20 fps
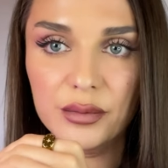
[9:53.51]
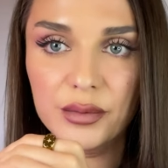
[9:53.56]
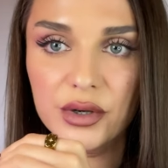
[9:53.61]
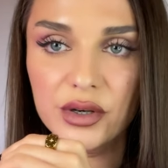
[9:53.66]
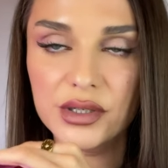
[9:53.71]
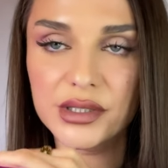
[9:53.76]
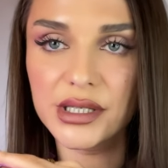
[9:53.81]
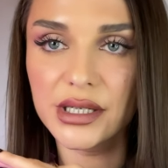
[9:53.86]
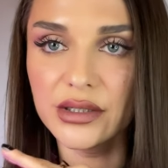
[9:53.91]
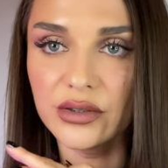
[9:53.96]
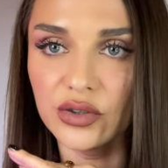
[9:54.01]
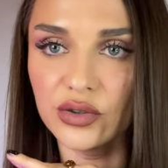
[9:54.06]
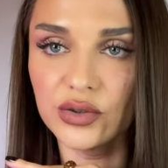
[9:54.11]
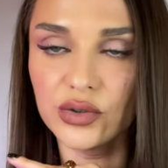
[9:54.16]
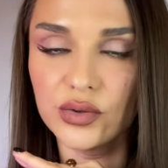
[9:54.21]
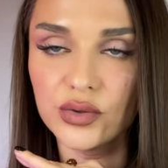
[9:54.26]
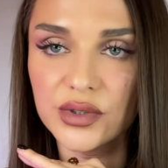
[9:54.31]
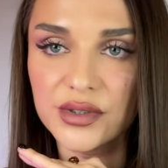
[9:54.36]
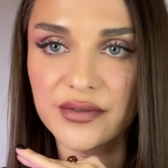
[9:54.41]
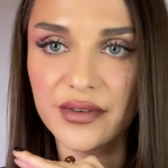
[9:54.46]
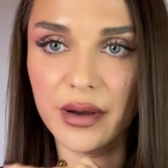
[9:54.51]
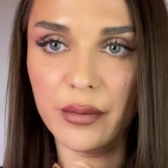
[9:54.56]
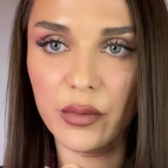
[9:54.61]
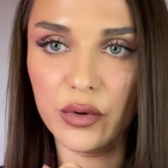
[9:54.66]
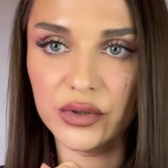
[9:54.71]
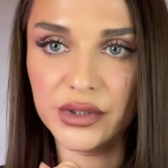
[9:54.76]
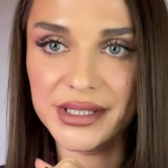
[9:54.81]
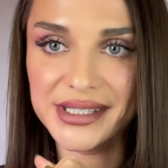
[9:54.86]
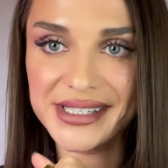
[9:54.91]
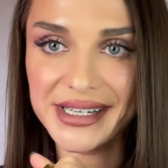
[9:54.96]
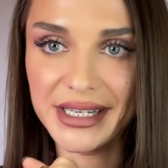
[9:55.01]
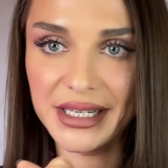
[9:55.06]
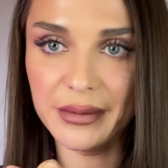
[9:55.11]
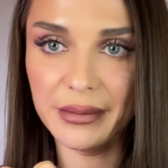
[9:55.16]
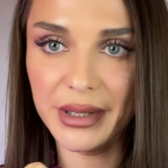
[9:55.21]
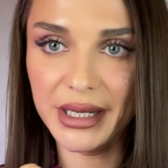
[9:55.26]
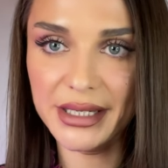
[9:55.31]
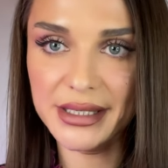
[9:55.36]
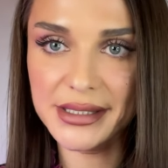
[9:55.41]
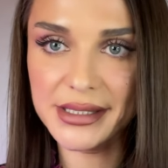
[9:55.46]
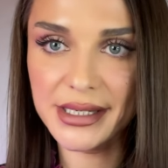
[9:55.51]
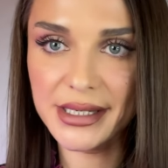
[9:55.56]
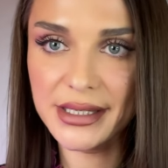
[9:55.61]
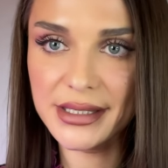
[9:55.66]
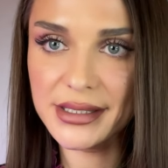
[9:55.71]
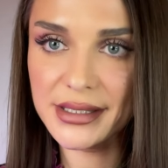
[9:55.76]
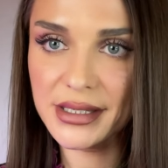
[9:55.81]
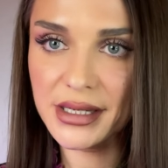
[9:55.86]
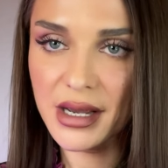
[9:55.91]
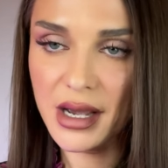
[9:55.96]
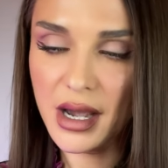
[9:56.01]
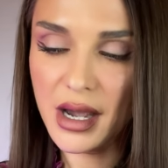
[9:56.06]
because I don't use them on a daily basis.